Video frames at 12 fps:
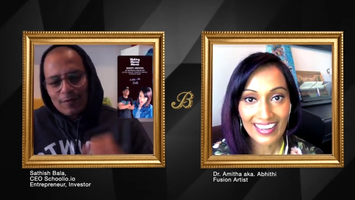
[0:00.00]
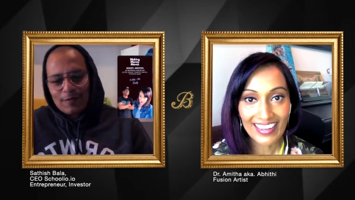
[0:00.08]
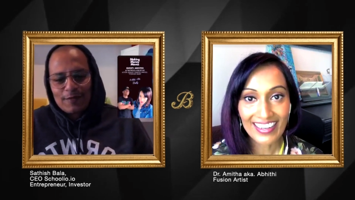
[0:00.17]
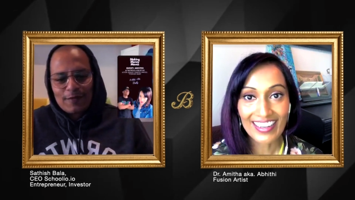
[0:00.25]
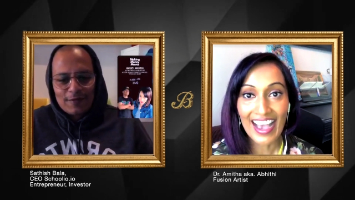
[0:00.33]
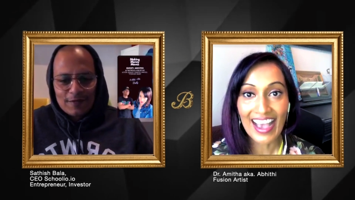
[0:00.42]

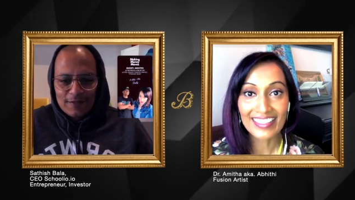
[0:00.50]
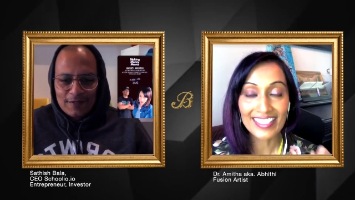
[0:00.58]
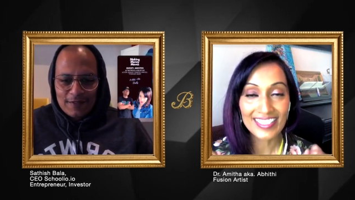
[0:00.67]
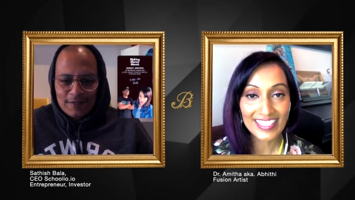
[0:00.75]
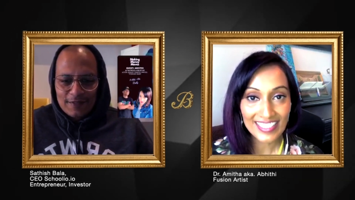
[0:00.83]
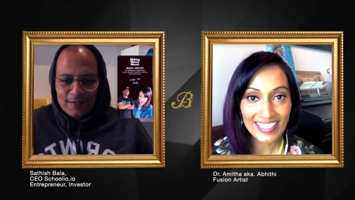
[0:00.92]
Speaker 1: and
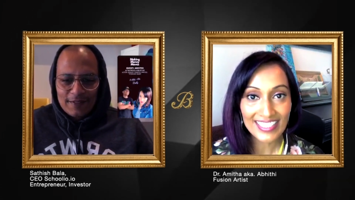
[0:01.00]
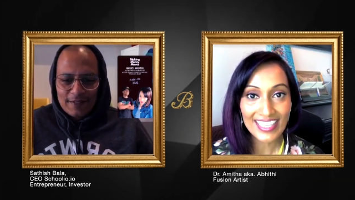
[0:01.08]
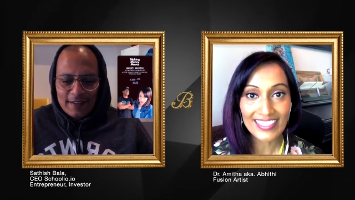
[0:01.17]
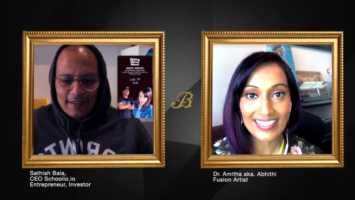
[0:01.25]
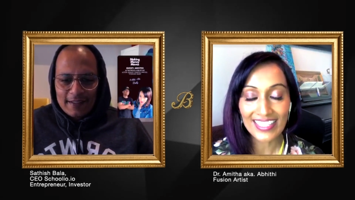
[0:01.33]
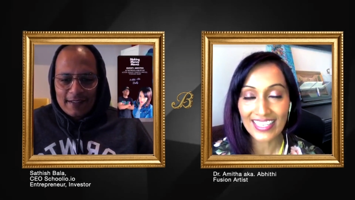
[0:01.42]
success
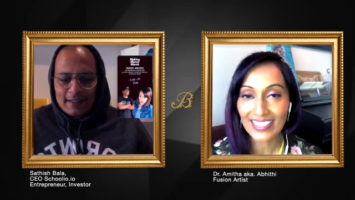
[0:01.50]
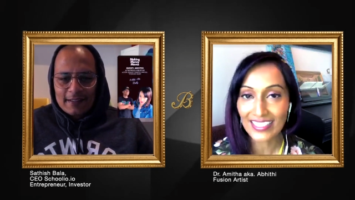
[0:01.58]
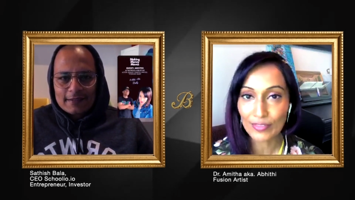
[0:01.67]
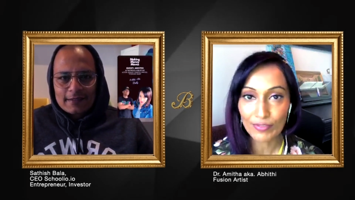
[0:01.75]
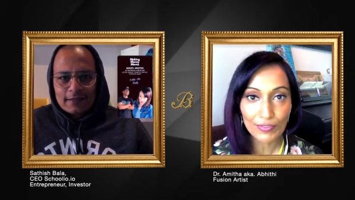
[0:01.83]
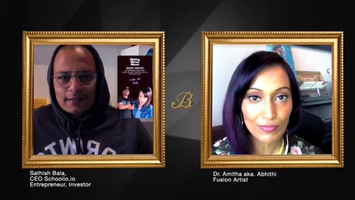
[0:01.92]
is different
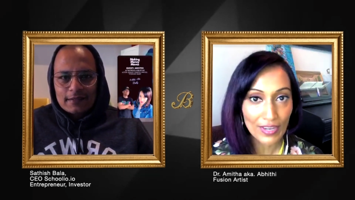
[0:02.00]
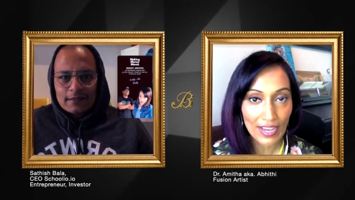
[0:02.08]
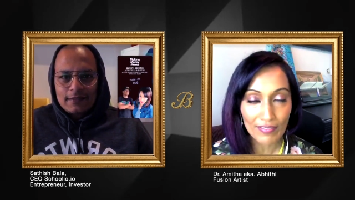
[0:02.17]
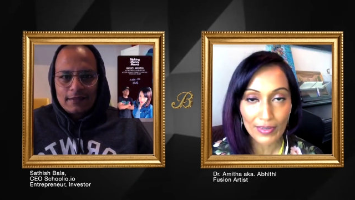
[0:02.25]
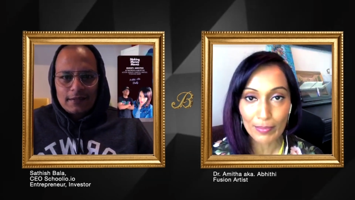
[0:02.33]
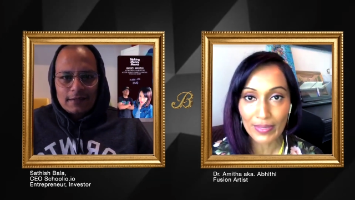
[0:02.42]
for
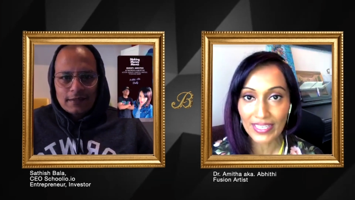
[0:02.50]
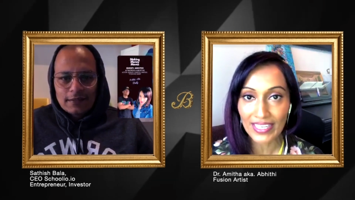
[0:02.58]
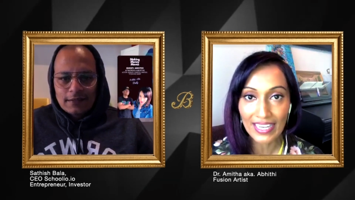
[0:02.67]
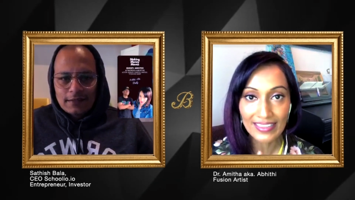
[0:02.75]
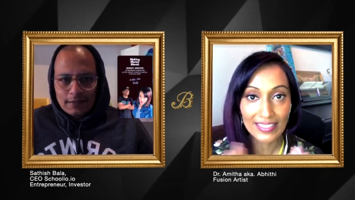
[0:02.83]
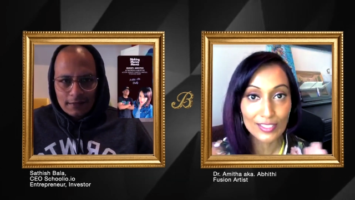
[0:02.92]
everybody and
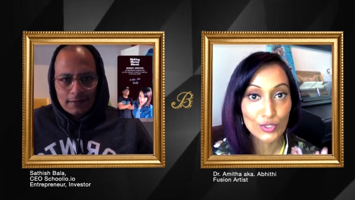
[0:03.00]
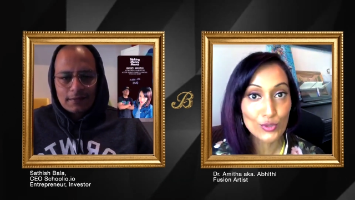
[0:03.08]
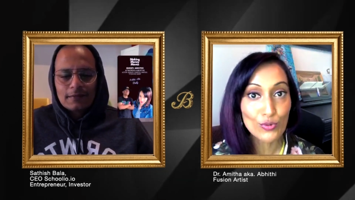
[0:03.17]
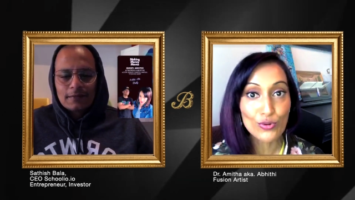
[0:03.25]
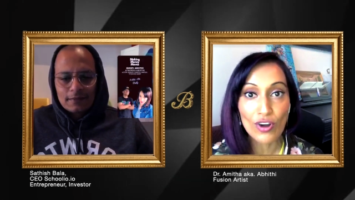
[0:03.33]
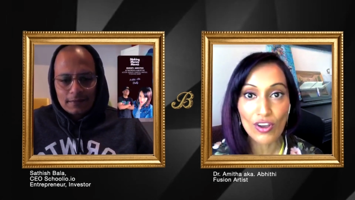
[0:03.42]
there's no
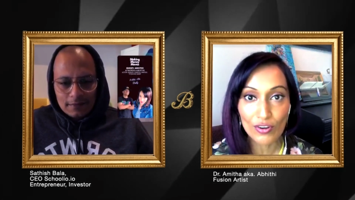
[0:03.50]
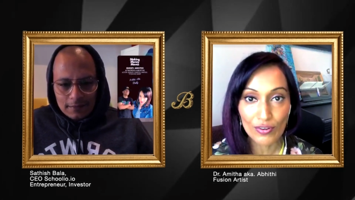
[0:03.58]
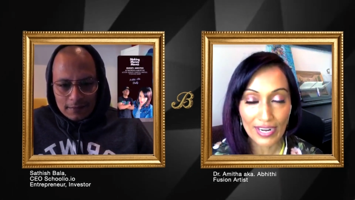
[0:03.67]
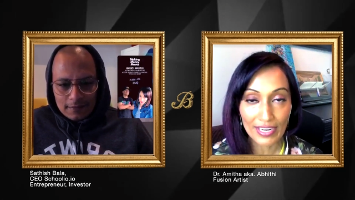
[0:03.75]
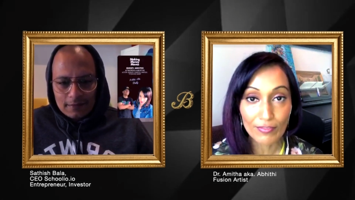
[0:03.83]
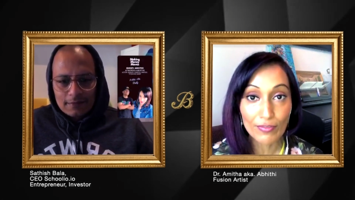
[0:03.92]
wrong or right.
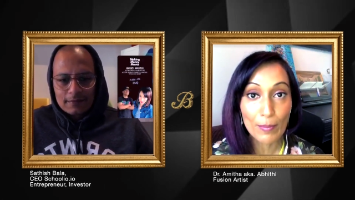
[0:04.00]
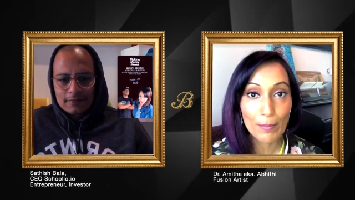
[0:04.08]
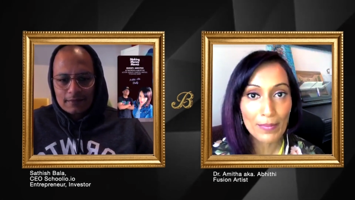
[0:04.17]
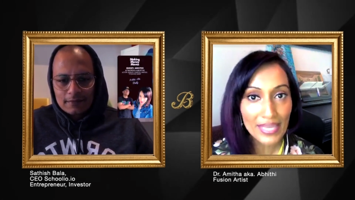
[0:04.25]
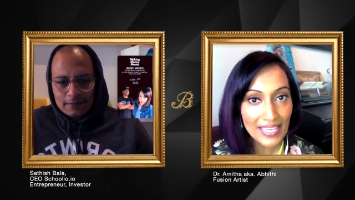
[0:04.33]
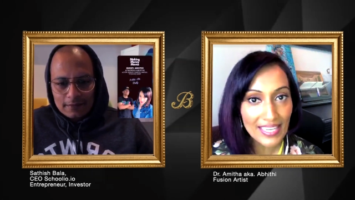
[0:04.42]
For
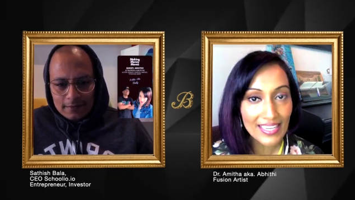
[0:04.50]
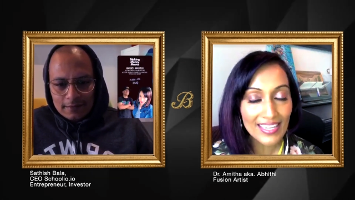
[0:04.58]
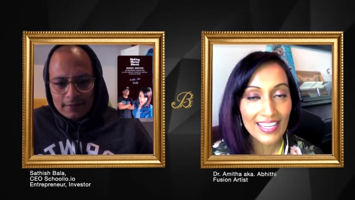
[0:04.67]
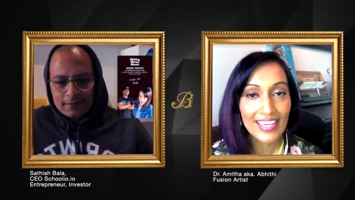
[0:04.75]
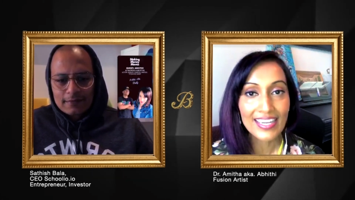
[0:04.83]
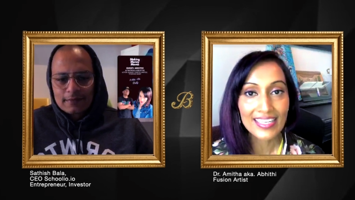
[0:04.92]
me,
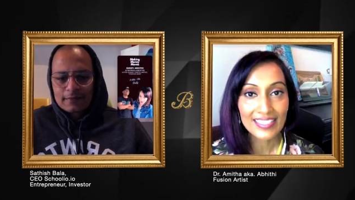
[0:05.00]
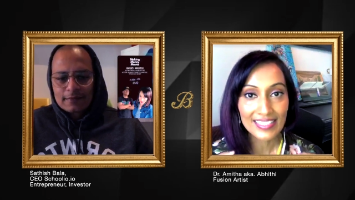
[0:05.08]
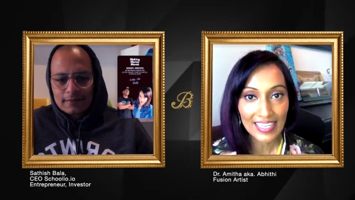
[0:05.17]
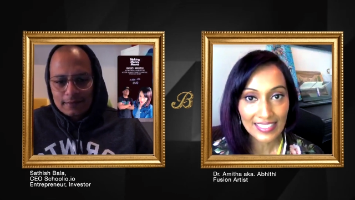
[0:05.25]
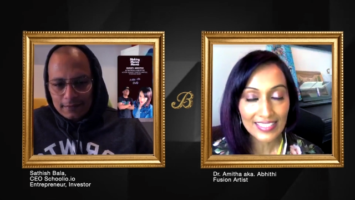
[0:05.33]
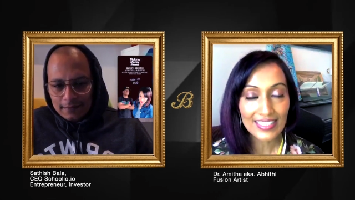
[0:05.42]

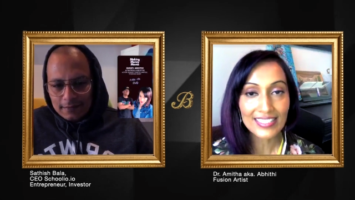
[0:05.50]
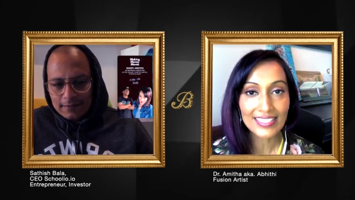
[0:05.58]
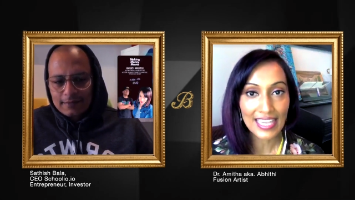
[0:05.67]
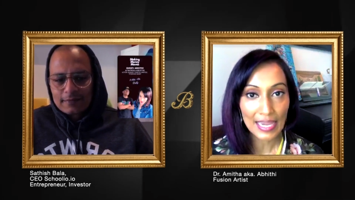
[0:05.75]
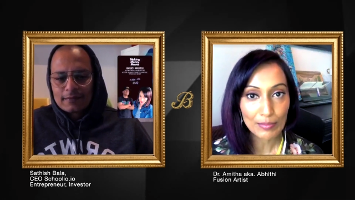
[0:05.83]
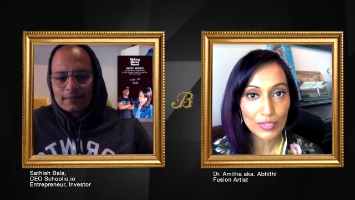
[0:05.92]
success came
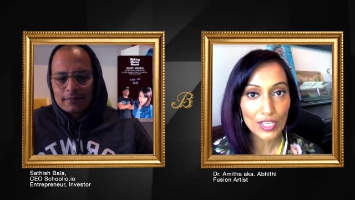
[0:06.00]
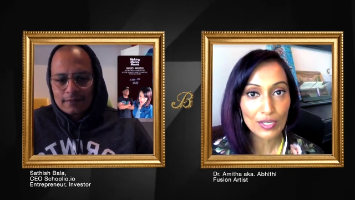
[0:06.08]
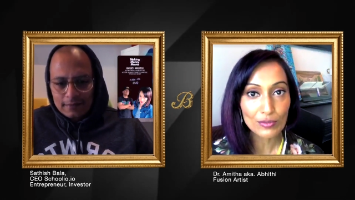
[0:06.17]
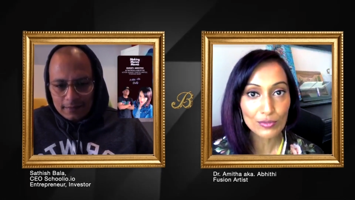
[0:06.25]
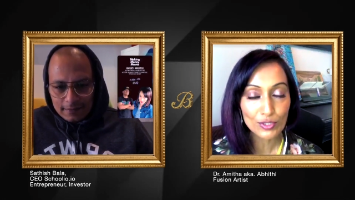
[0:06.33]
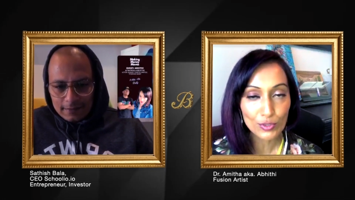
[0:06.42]
down
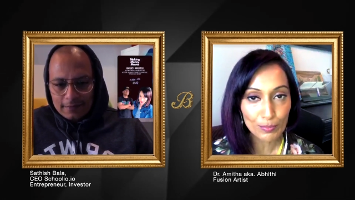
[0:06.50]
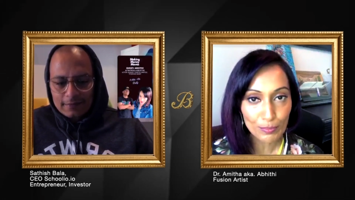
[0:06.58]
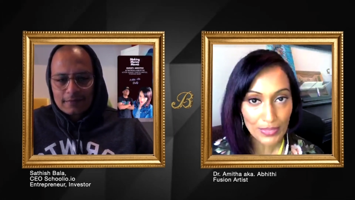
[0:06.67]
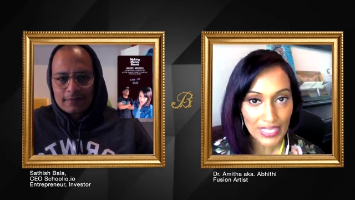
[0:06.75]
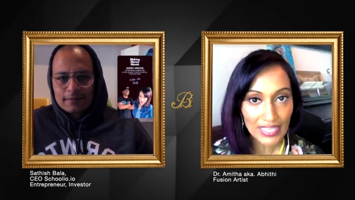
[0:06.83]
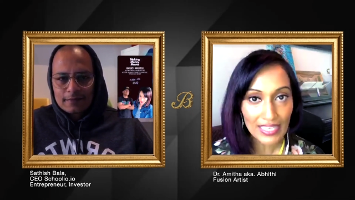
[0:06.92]
to
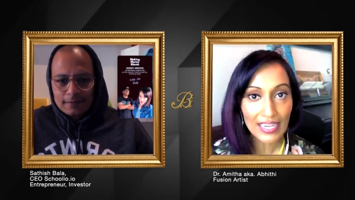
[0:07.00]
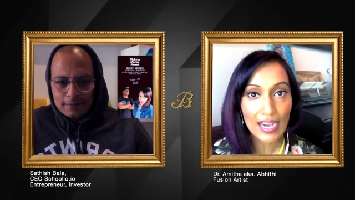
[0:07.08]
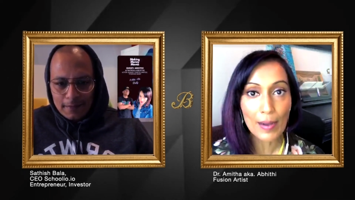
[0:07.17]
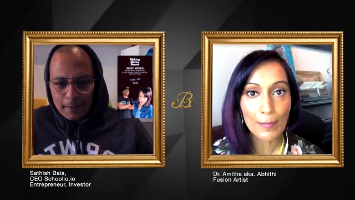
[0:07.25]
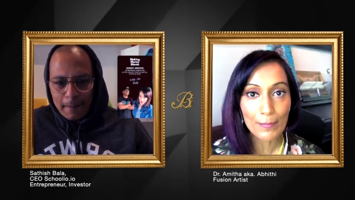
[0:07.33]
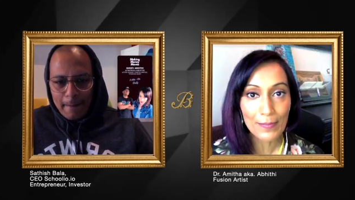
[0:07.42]
being a
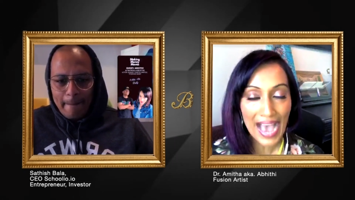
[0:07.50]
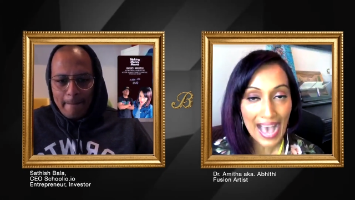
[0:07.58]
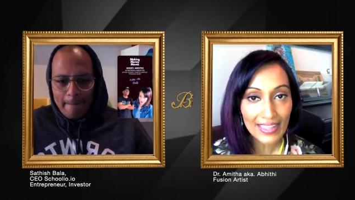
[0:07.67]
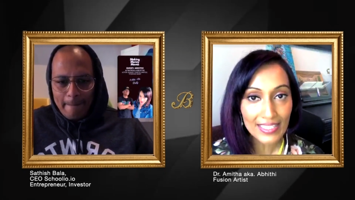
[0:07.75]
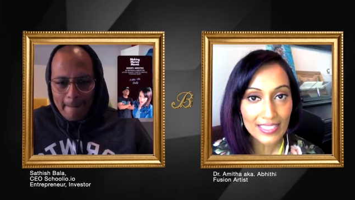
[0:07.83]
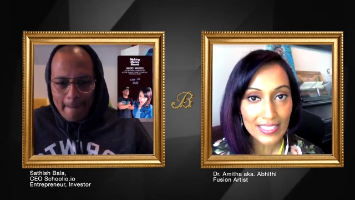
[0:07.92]

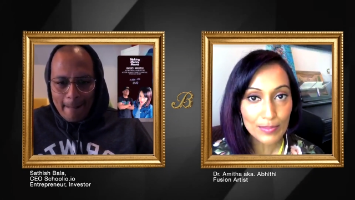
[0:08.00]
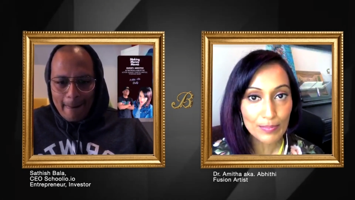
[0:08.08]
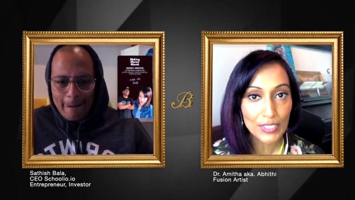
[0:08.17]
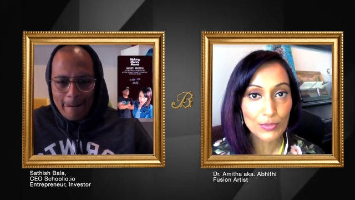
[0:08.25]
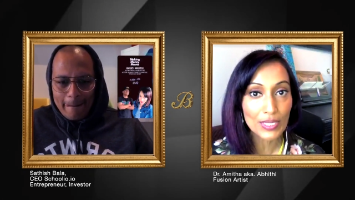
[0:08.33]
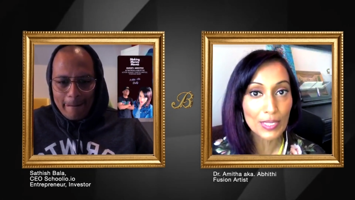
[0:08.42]
balance between